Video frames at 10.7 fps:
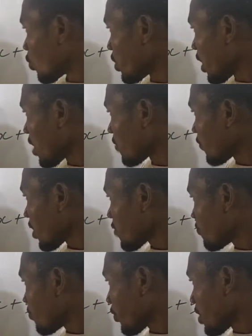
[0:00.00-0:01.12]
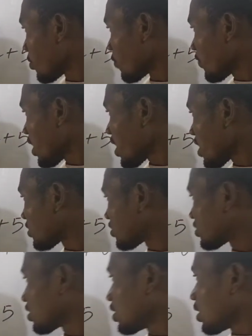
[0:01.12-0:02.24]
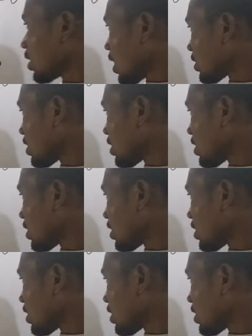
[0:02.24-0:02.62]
we have f prime of x, and